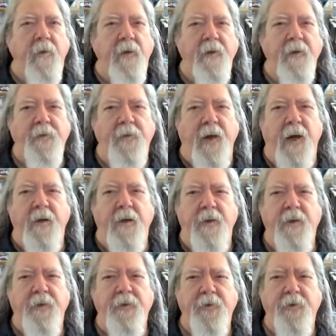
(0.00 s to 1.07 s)

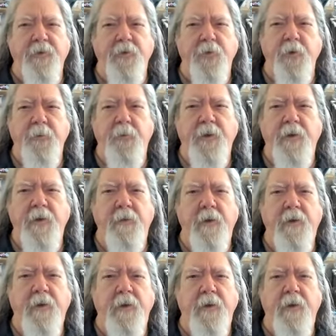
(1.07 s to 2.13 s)
exactly as it should be,
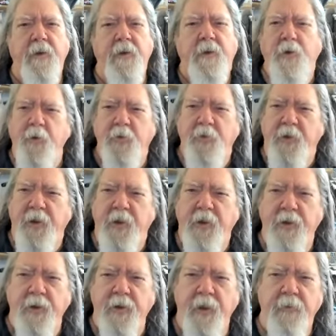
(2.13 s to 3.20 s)

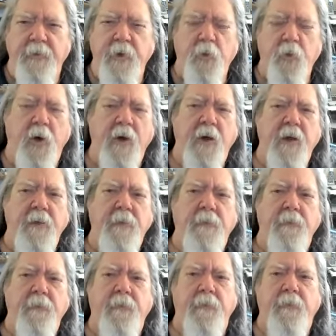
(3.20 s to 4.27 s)
unique in every way,
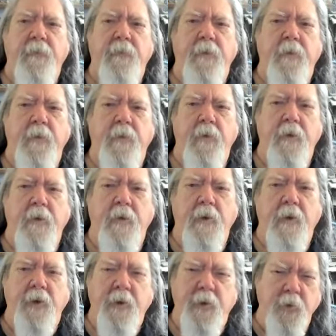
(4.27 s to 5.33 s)

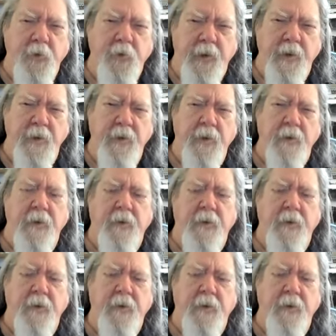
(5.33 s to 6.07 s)
unique.